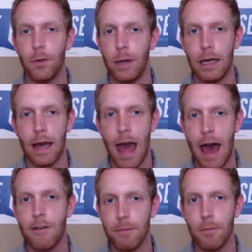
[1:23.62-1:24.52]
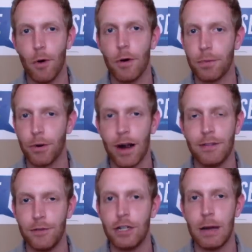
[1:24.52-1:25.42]
that we have more
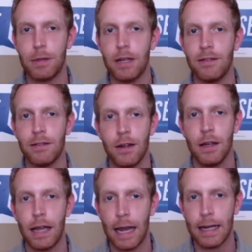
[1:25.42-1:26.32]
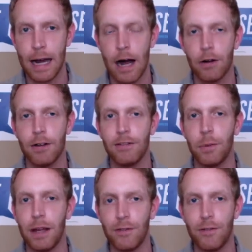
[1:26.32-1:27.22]
progressive champions in Congress
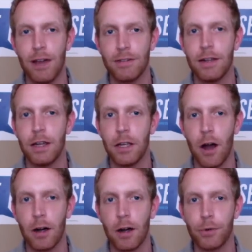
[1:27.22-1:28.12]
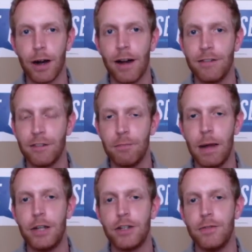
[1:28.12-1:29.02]
and we invest in a younger, more
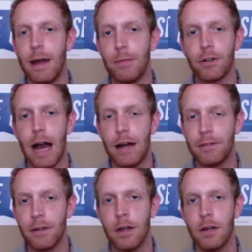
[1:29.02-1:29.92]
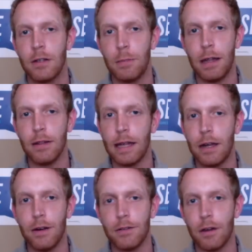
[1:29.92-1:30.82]
progressive bench of Democrats to be the
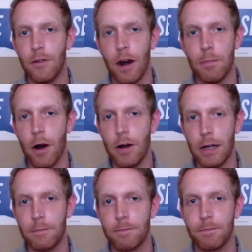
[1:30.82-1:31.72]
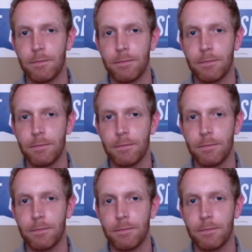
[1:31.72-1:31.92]
leaders of our party.